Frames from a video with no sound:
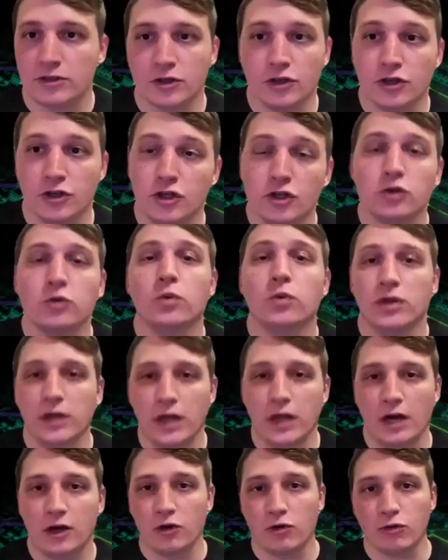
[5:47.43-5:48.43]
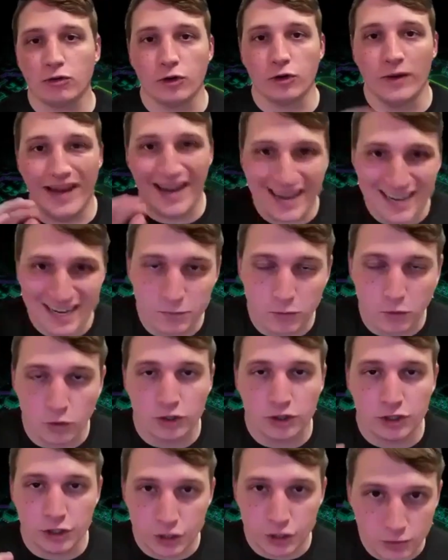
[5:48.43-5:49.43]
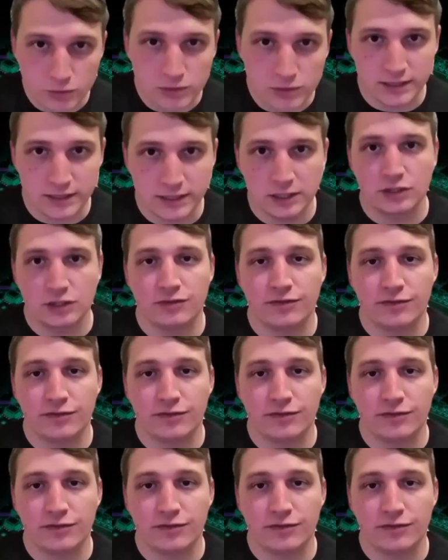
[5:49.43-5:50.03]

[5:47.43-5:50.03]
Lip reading: So you will not accrue any more usage